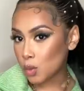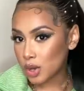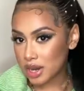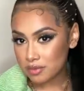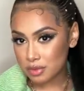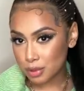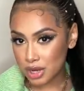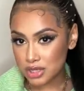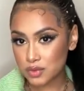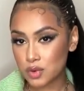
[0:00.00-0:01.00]
whatever
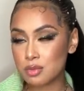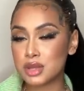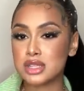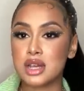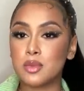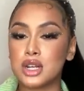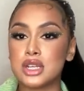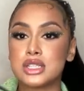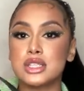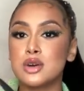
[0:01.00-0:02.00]
price for it because I wanted
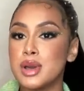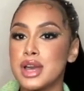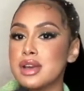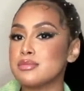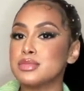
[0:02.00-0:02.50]
it so bad.